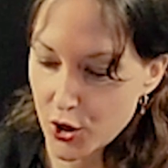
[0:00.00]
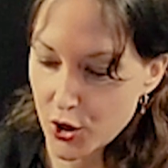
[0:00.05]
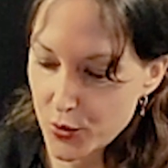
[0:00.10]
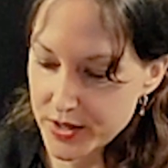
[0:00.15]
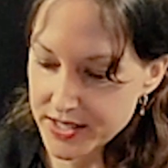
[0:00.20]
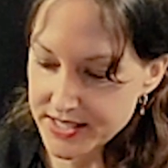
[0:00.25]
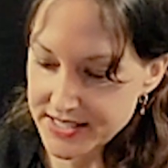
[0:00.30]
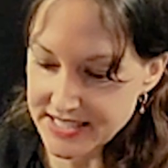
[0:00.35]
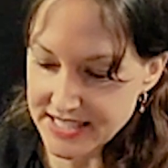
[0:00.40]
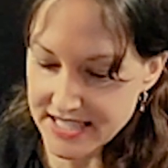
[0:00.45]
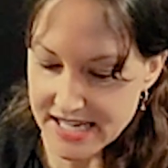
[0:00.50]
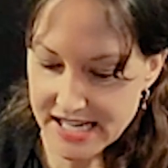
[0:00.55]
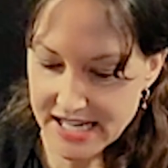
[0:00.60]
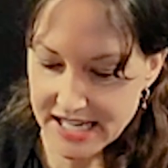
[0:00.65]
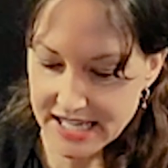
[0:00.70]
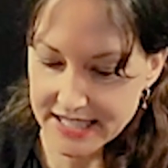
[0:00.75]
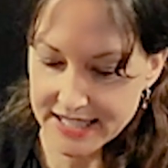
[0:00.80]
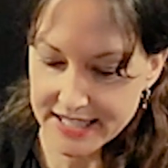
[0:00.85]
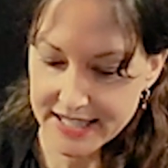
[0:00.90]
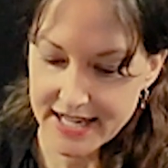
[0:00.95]

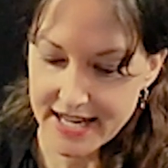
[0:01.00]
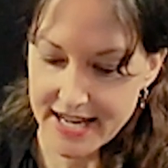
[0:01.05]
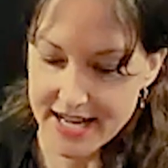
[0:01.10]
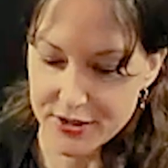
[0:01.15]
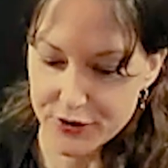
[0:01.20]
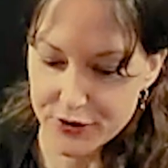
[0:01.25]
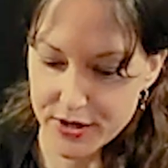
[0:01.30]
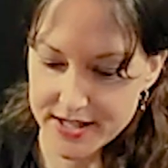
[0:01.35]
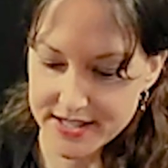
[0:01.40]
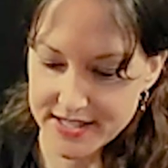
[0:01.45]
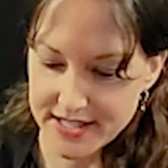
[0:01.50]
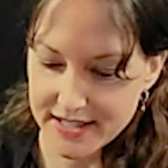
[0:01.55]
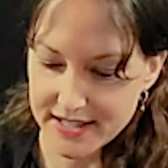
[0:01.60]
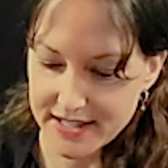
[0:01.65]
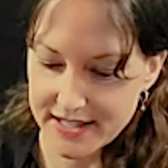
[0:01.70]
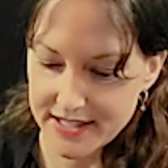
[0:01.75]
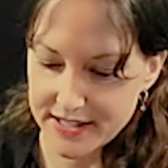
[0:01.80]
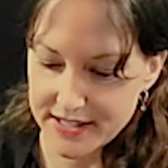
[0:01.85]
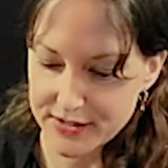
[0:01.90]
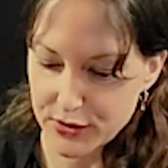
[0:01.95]
OSCE, and
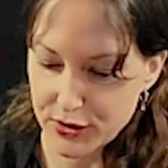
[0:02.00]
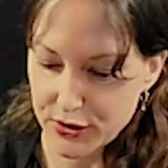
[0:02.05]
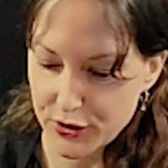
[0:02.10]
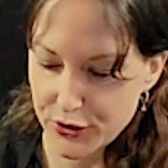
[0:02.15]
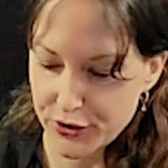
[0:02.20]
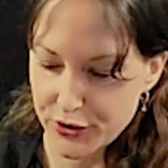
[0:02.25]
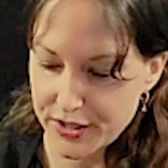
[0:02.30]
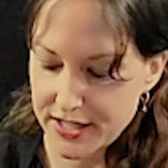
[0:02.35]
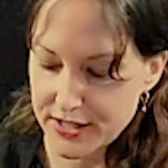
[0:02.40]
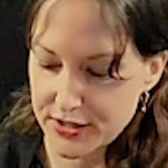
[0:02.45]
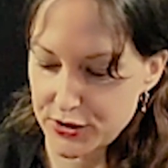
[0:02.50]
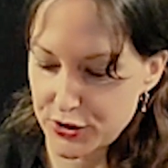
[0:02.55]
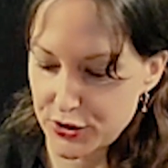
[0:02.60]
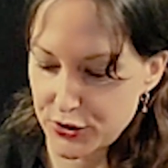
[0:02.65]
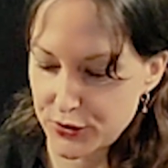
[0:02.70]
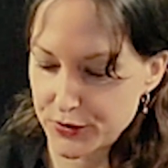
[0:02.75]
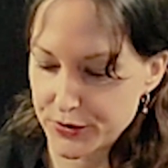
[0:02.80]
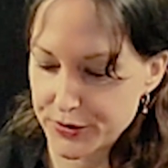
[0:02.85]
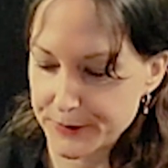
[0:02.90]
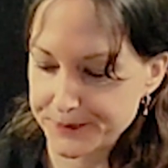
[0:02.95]
transatlantic security
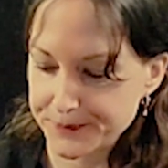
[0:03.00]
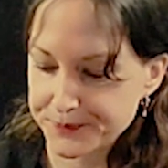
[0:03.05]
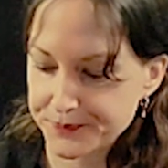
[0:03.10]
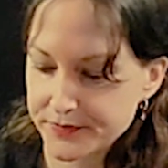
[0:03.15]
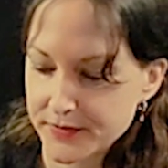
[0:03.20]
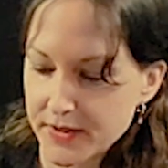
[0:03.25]
issues.